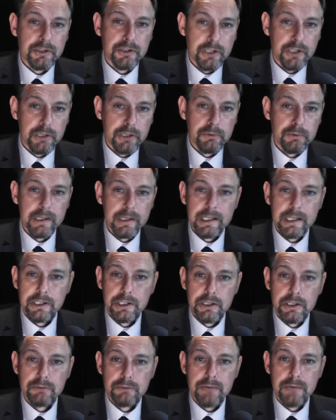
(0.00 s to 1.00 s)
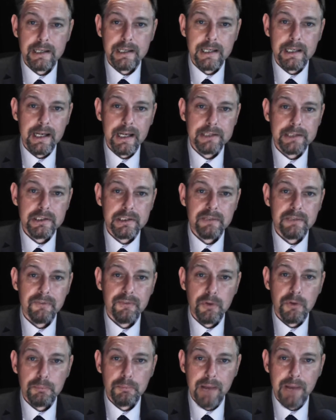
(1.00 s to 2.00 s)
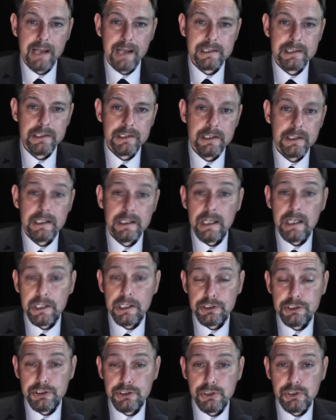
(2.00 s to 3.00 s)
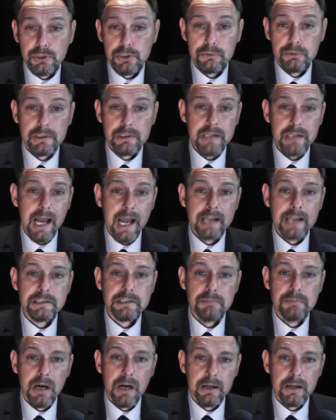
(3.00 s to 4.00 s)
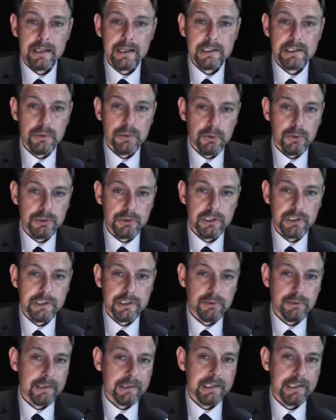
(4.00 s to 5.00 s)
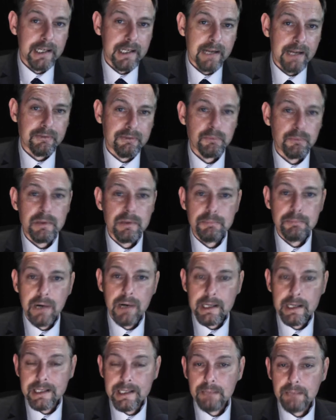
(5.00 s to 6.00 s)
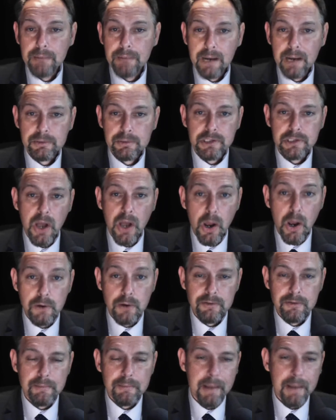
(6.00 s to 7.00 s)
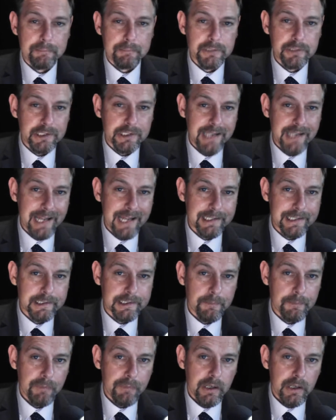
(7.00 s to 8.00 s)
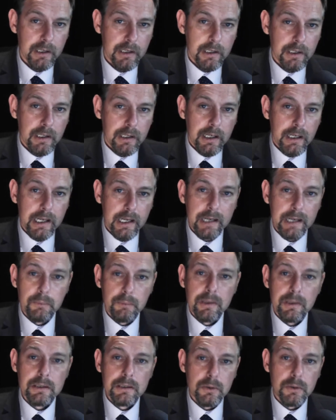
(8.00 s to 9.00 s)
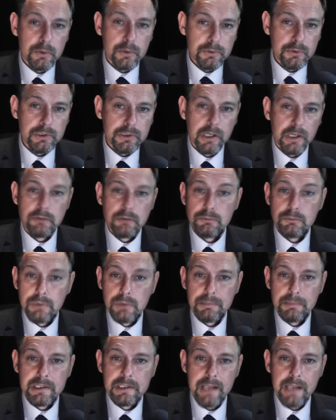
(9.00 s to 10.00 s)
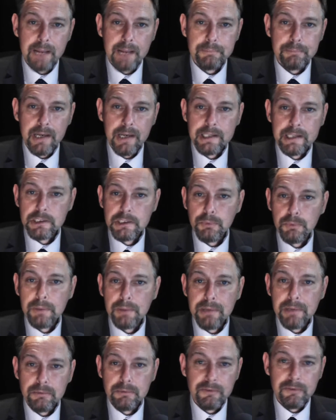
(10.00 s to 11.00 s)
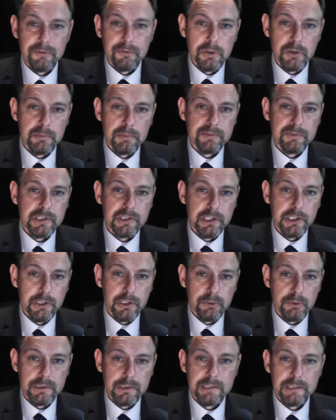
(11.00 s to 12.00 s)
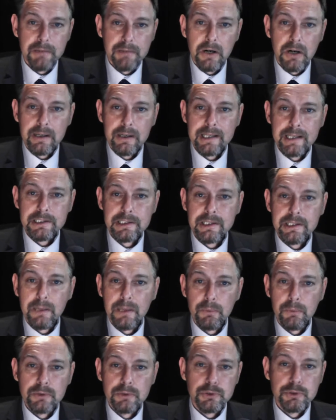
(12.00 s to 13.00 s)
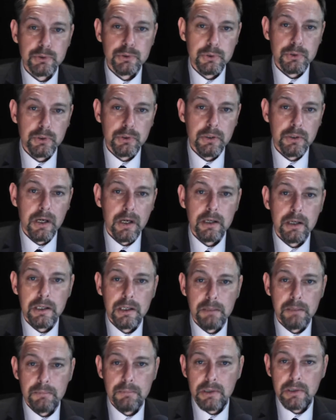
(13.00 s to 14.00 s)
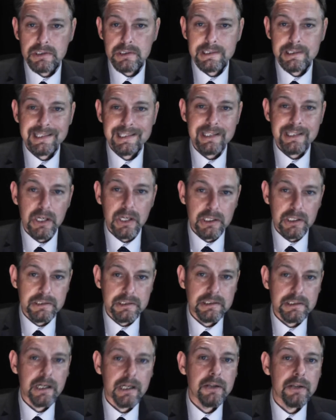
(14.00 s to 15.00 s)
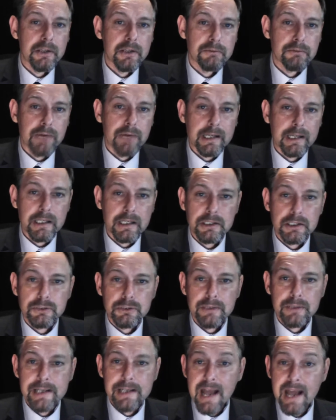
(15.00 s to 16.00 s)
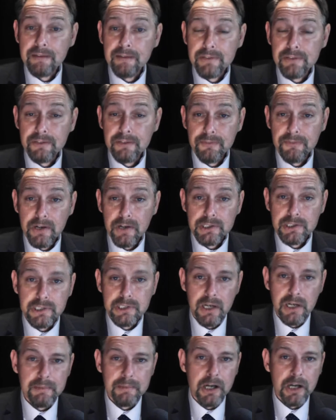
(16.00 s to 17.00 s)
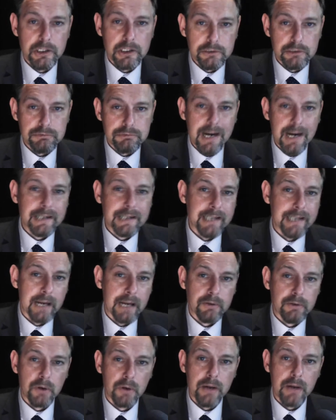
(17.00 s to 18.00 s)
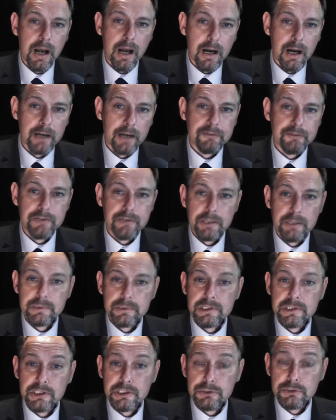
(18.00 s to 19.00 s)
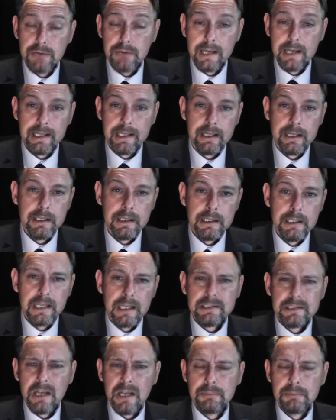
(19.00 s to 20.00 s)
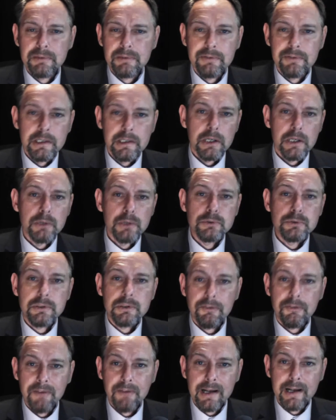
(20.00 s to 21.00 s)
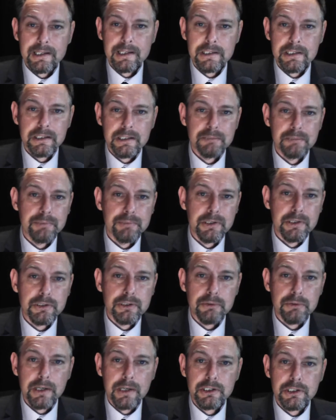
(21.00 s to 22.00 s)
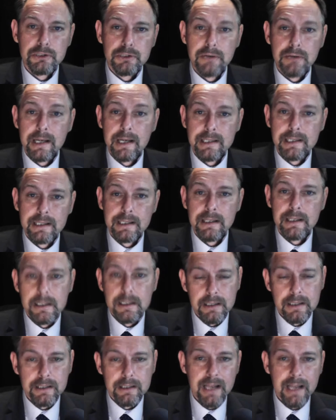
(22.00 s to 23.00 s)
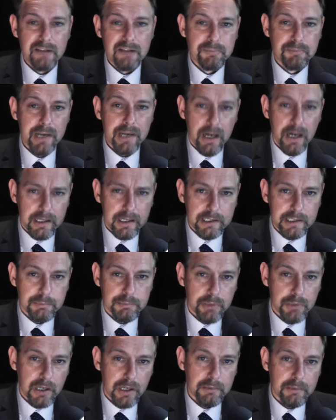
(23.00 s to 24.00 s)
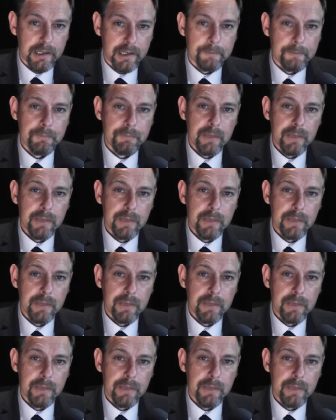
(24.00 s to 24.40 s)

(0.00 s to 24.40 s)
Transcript: new EU regulators for banks, insurers and markets launched in 2011 with binding powers over member states. It will also rubber stamp a sweeping reform of security markets that will draw commodities under the regulatory net for the first time and crack down on high frequency trading, a type of ultra fast computerized trading that the FBI is probing.